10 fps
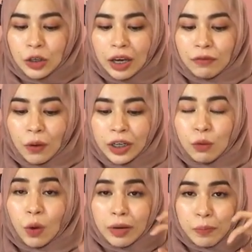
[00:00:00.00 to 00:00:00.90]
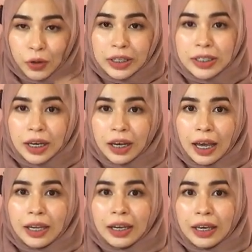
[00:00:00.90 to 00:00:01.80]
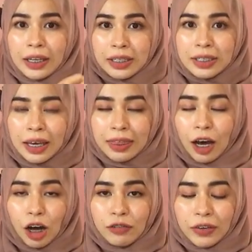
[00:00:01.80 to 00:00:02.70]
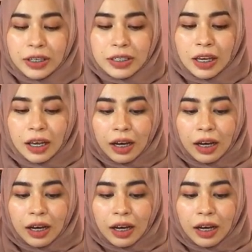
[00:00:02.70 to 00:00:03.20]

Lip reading: you have only one printer, and inside the office